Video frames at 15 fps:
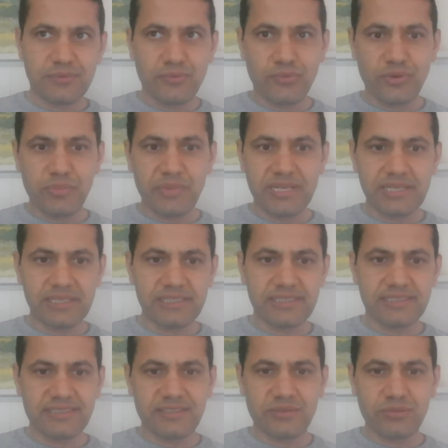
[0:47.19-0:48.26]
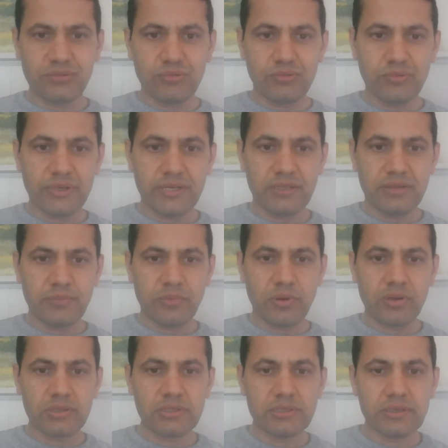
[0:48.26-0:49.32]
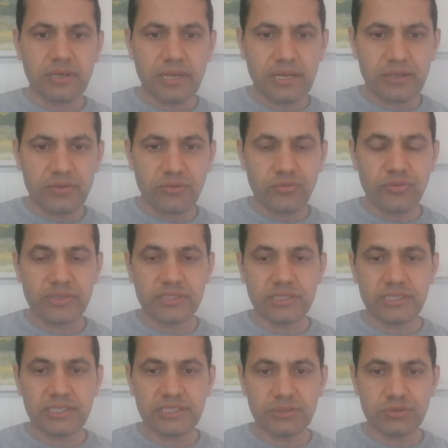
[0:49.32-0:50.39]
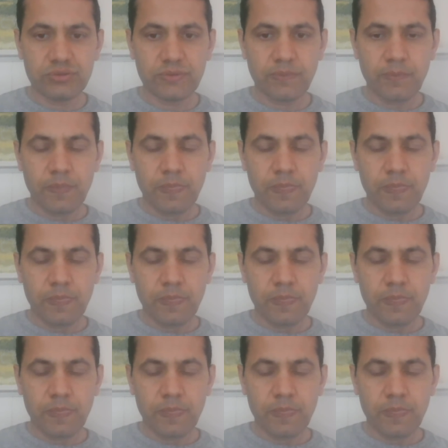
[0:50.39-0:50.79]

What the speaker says: 4 minutes to wait the proctor and to fix the issues.